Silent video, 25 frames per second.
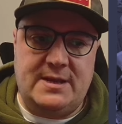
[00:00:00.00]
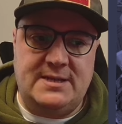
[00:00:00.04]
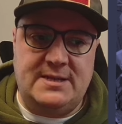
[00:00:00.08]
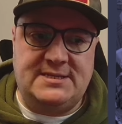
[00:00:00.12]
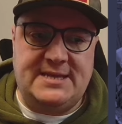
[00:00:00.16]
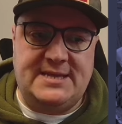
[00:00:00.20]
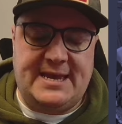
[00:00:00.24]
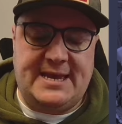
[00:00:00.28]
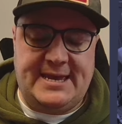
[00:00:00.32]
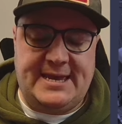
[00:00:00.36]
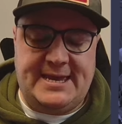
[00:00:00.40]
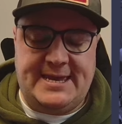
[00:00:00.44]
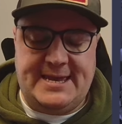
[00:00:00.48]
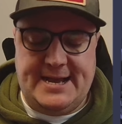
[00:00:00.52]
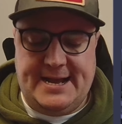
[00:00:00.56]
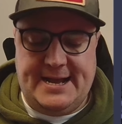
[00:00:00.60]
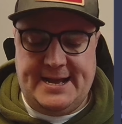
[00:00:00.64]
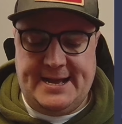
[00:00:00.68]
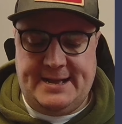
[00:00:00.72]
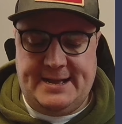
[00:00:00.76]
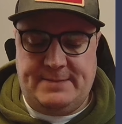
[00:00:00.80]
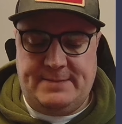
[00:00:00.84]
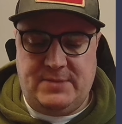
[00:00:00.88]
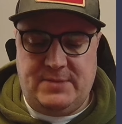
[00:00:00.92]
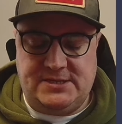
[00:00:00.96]
as
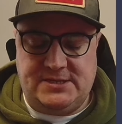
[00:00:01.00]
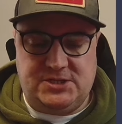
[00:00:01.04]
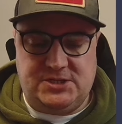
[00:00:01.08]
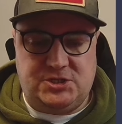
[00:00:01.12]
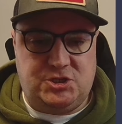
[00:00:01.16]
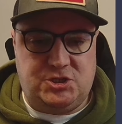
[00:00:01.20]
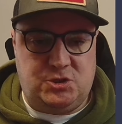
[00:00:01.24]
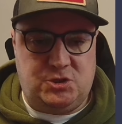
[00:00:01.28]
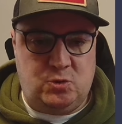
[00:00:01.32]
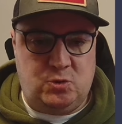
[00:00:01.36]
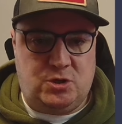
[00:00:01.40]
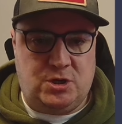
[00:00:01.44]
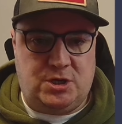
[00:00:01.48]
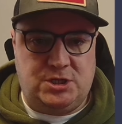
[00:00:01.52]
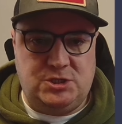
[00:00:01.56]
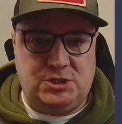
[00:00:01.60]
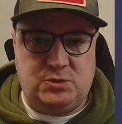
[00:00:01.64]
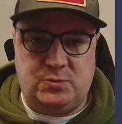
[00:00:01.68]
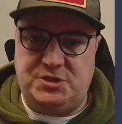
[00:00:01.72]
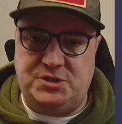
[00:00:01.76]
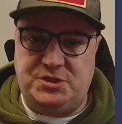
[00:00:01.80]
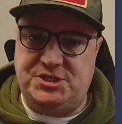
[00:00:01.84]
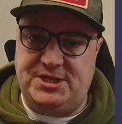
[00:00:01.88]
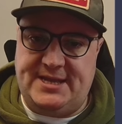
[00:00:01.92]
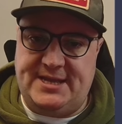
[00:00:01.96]
a 2
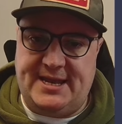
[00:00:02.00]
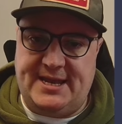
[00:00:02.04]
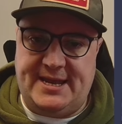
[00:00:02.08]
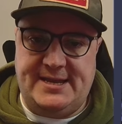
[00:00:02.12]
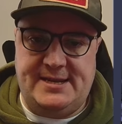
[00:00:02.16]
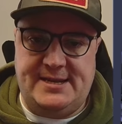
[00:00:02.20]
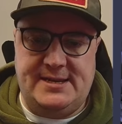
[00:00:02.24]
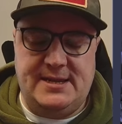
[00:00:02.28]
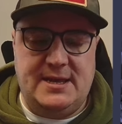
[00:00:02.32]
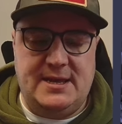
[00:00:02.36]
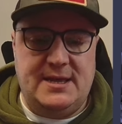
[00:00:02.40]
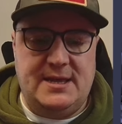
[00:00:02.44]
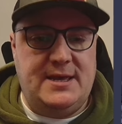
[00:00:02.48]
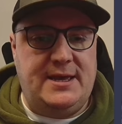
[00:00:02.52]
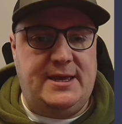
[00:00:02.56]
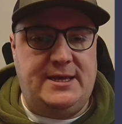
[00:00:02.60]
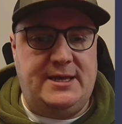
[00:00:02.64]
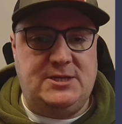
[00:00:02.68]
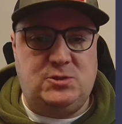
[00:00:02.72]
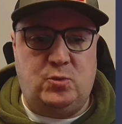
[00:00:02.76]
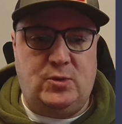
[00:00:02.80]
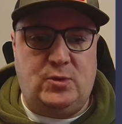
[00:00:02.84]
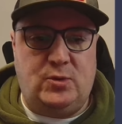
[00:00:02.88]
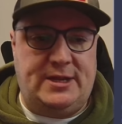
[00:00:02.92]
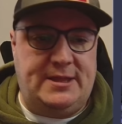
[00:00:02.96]
cost, which again
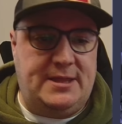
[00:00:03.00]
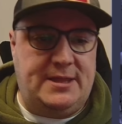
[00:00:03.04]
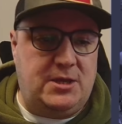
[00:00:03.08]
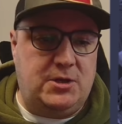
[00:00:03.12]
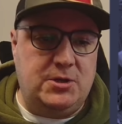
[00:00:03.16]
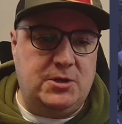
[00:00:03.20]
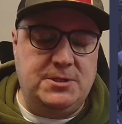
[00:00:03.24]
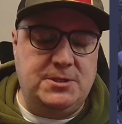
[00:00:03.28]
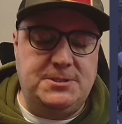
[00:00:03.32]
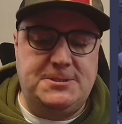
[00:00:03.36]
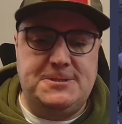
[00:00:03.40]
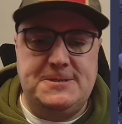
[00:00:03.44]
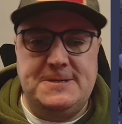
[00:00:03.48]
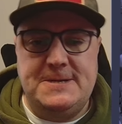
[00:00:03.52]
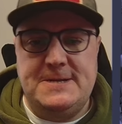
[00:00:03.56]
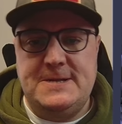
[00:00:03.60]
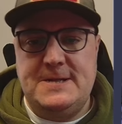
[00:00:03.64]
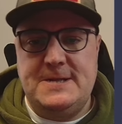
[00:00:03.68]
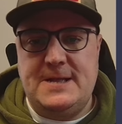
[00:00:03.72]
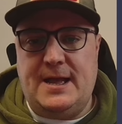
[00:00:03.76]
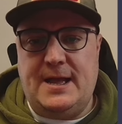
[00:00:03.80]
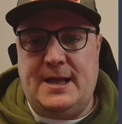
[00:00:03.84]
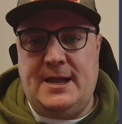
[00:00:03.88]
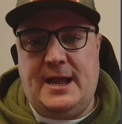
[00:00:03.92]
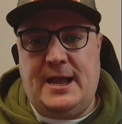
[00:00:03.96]
is really good.
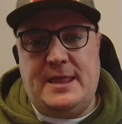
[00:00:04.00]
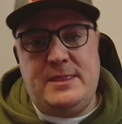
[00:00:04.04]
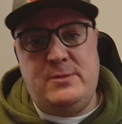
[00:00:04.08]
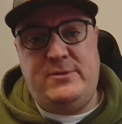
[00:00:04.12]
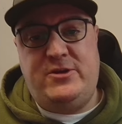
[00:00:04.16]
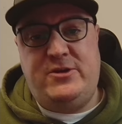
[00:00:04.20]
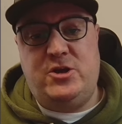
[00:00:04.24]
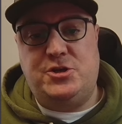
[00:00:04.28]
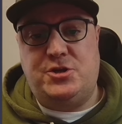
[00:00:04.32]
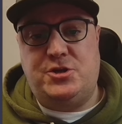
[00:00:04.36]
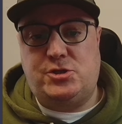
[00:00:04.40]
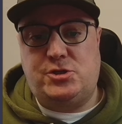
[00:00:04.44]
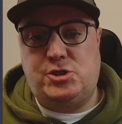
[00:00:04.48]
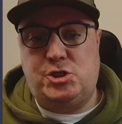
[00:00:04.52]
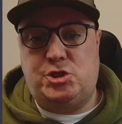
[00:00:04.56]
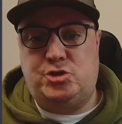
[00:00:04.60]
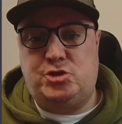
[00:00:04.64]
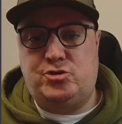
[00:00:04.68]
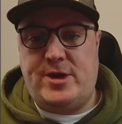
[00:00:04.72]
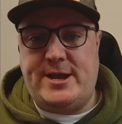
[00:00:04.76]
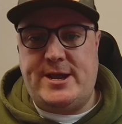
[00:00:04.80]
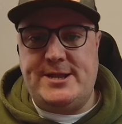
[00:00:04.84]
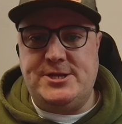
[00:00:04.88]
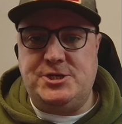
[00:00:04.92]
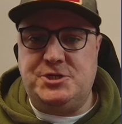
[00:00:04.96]
And then we've got Doctor
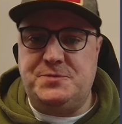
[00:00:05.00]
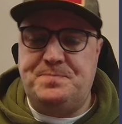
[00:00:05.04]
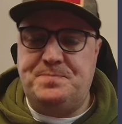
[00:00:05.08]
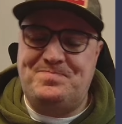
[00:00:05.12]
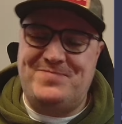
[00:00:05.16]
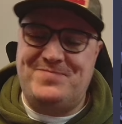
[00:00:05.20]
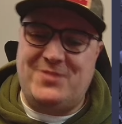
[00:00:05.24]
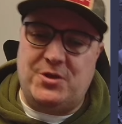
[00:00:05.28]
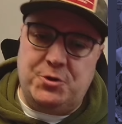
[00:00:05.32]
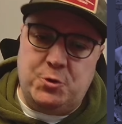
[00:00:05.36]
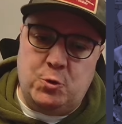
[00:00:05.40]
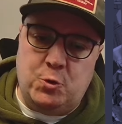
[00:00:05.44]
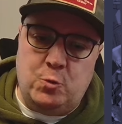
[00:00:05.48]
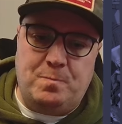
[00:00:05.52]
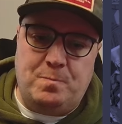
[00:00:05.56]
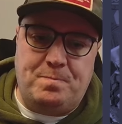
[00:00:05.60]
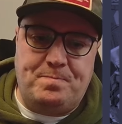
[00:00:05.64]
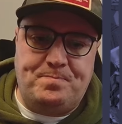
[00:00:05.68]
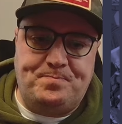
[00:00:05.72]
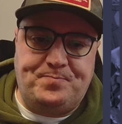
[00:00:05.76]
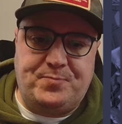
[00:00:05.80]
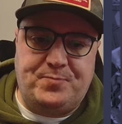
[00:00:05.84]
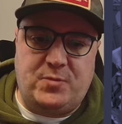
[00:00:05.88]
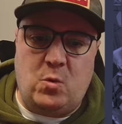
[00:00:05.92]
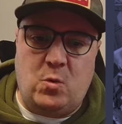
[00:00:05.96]
Strange, who,
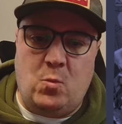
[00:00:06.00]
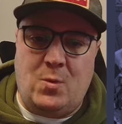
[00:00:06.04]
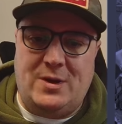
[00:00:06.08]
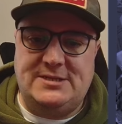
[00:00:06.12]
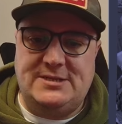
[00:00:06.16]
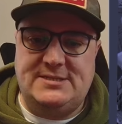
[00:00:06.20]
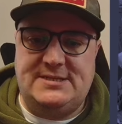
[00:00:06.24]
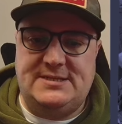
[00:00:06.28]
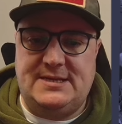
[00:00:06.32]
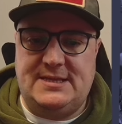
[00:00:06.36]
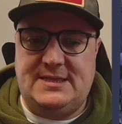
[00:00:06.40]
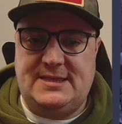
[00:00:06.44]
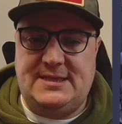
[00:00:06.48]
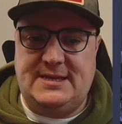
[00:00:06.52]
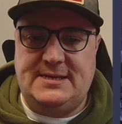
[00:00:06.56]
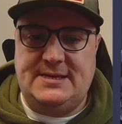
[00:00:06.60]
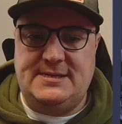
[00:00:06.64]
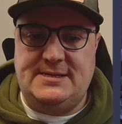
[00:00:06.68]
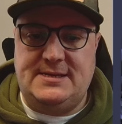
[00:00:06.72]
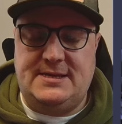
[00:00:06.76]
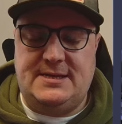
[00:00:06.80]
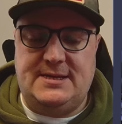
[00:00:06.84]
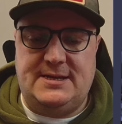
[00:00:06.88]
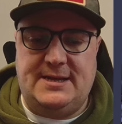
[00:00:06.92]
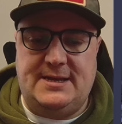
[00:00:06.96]
whilst I
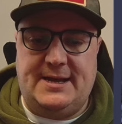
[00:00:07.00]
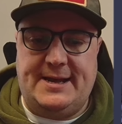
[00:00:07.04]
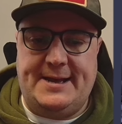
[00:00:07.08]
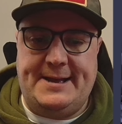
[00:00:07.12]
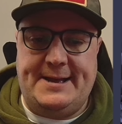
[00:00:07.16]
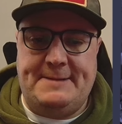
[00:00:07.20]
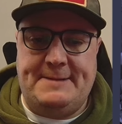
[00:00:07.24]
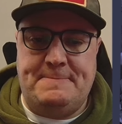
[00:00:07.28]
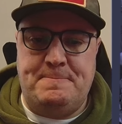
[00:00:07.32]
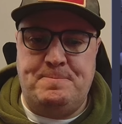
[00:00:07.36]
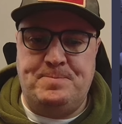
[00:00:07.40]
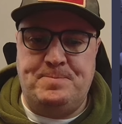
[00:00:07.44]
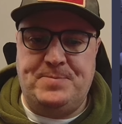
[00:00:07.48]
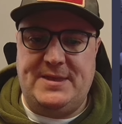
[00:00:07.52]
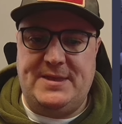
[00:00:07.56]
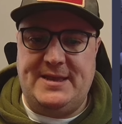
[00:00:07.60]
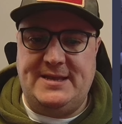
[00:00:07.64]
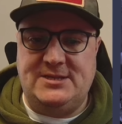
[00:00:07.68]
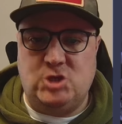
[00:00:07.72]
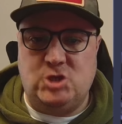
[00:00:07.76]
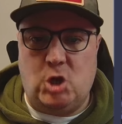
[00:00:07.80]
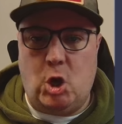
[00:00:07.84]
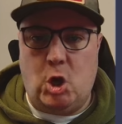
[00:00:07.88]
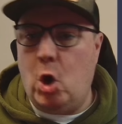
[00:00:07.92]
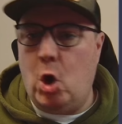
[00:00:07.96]
think
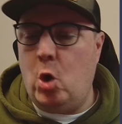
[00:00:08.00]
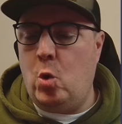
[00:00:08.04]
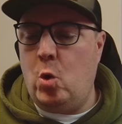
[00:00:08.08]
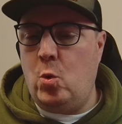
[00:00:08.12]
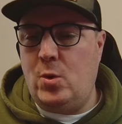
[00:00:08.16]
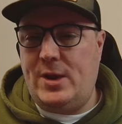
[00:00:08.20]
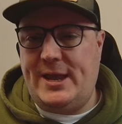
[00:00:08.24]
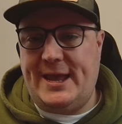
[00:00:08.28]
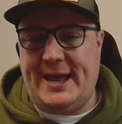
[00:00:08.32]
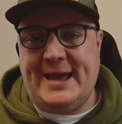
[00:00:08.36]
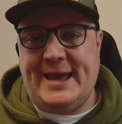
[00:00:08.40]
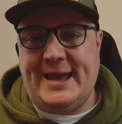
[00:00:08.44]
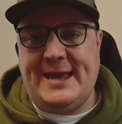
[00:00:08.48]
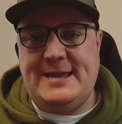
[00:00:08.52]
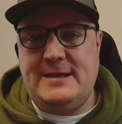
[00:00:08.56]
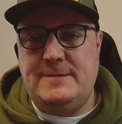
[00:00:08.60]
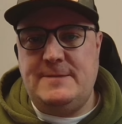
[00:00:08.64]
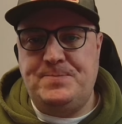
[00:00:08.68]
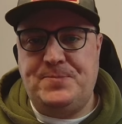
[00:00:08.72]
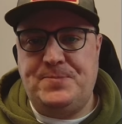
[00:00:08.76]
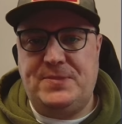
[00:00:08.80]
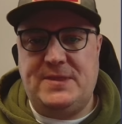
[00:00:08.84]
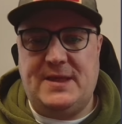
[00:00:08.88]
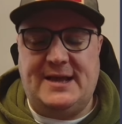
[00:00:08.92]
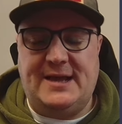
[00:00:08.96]
is okay
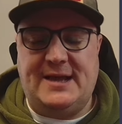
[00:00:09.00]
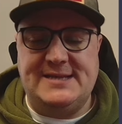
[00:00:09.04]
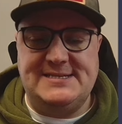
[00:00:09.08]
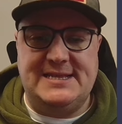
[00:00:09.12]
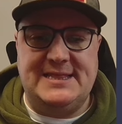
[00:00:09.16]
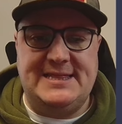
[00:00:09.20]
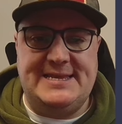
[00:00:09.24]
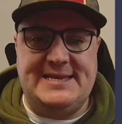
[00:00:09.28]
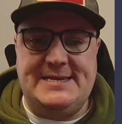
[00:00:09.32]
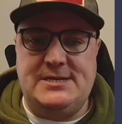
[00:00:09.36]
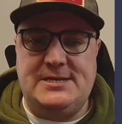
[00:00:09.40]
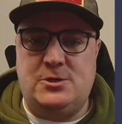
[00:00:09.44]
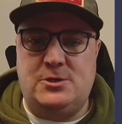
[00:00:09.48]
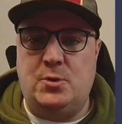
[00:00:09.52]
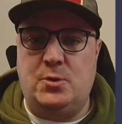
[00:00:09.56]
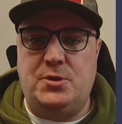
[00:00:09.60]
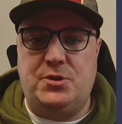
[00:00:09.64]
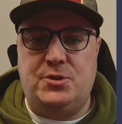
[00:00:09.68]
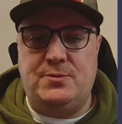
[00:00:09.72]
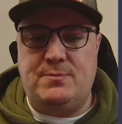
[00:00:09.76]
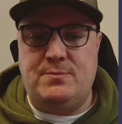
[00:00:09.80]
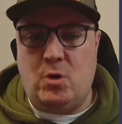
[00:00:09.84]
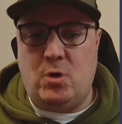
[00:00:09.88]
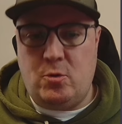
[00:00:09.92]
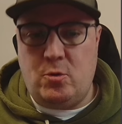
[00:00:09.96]
as a leader
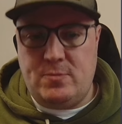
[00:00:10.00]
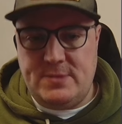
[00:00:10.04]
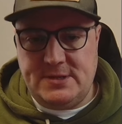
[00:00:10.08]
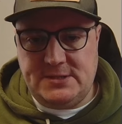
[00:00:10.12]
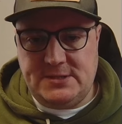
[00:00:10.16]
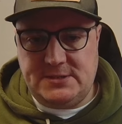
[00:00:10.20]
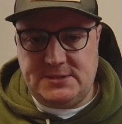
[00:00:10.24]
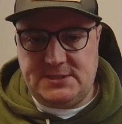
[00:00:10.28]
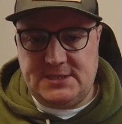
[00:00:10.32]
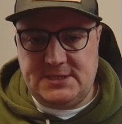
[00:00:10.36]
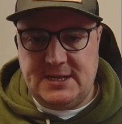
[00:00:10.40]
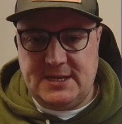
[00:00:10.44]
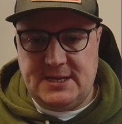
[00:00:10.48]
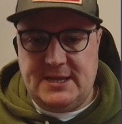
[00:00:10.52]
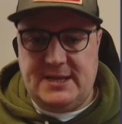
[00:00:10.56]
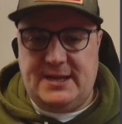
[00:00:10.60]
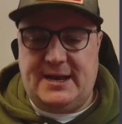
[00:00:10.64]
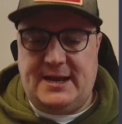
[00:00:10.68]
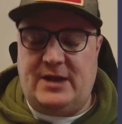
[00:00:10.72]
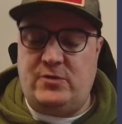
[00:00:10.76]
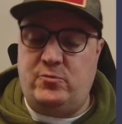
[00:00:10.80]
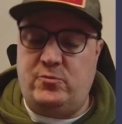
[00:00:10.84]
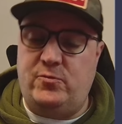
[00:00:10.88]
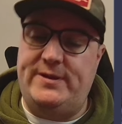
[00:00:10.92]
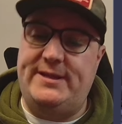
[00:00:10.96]
at the moment,
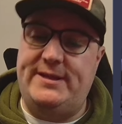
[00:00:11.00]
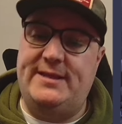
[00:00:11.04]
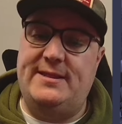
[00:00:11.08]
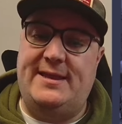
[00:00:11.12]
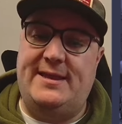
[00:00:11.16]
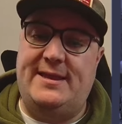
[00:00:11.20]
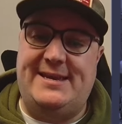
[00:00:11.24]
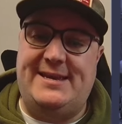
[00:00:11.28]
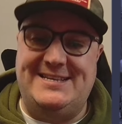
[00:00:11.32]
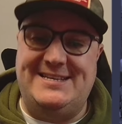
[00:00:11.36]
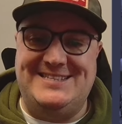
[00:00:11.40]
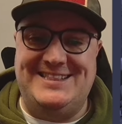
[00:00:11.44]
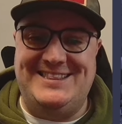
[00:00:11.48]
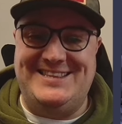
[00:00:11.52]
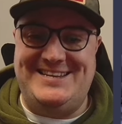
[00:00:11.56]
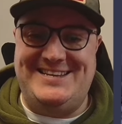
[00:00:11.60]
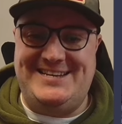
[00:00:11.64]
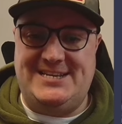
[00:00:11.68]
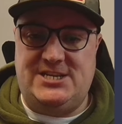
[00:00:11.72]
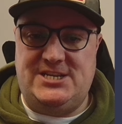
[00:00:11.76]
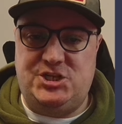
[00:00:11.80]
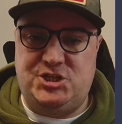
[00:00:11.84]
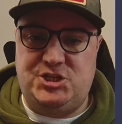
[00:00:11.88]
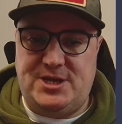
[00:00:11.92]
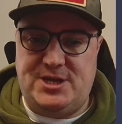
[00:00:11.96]
I really like his
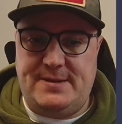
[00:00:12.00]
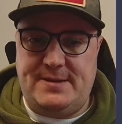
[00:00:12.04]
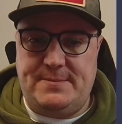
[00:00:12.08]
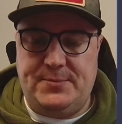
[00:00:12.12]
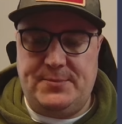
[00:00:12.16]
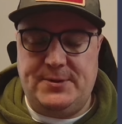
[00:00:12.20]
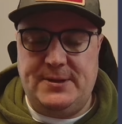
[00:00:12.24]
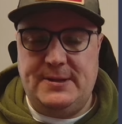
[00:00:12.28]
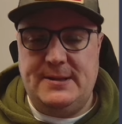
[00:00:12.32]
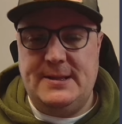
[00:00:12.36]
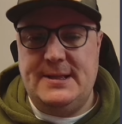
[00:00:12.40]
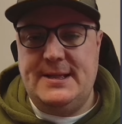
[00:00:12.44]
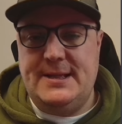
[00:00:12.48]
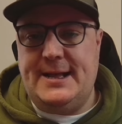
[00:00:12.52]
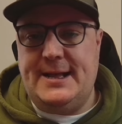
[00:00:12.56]
leadership.